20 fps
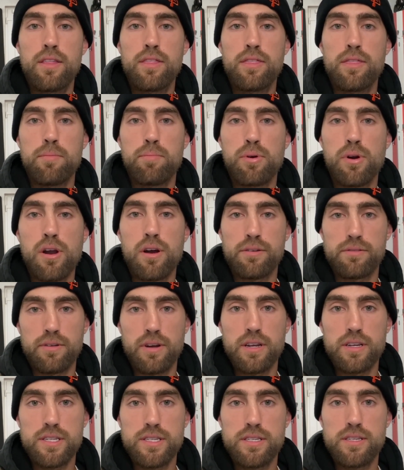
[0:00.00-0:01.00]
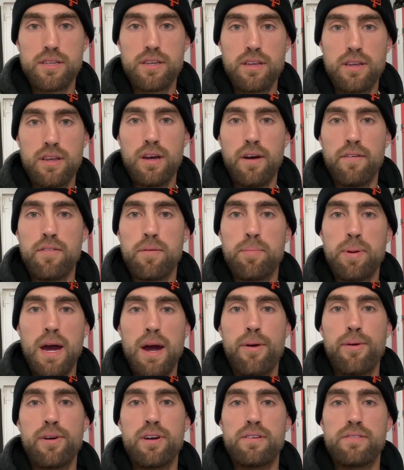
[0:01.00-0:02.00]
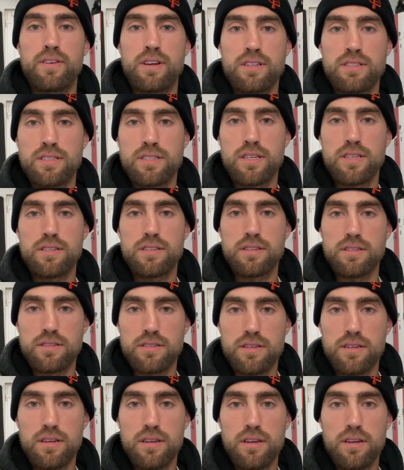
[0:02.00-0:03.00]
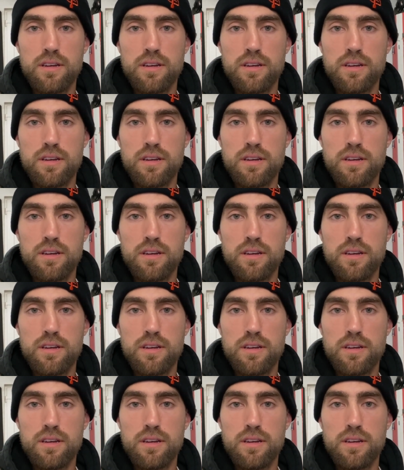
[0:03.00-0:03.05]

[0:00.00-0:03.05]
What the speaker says: the progress of the power of consistency.